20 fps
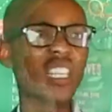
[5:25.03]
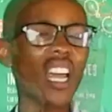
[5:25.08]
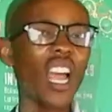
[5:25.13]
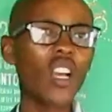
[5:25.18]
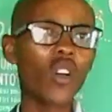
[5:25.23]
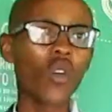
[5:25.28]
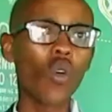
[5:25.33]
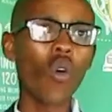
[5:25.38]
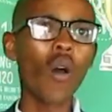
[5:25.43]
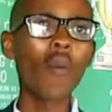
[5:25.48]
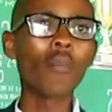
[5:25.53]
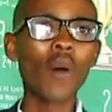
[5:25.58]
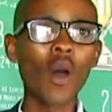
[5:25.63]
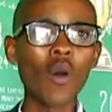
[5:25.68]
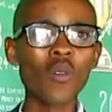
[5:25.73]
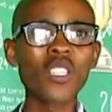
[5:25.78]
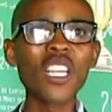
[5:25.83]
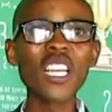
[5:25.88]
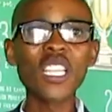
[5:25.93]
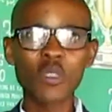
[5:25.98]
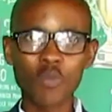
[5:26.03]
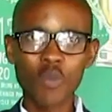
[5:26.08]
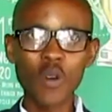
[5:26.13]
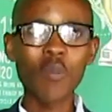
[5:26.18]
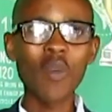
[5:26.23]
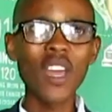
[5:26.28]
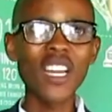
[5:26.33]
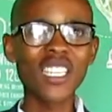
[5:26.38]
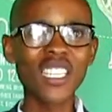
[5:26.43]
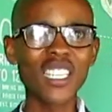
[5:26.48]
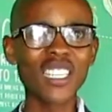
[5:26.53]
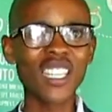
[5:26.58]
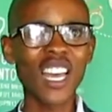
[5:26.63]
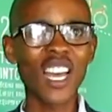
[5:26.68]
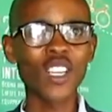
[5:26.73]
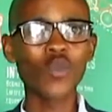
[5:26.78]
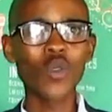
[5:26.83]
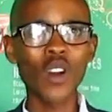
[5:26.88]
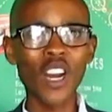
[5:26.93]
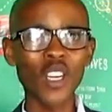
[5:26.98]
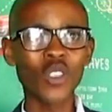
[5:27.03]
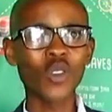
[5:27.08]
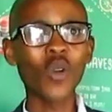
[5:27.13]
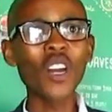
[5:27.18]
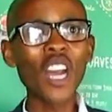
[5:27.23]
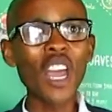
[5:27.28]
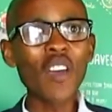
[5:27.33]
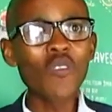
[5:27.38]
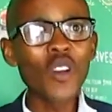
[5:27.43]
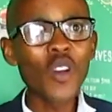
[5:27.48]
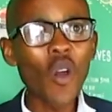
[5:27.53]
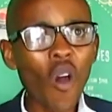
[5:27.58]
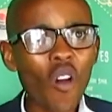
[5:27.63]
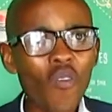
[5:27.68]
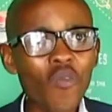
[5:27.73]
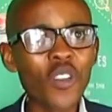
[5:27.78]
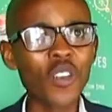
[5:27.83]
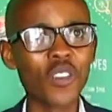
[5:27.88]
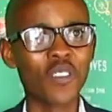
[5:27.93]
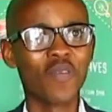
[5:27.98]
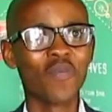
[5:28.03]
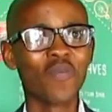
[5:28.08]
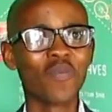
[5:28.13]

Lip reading: I go about experimenting that when I don't have an oven?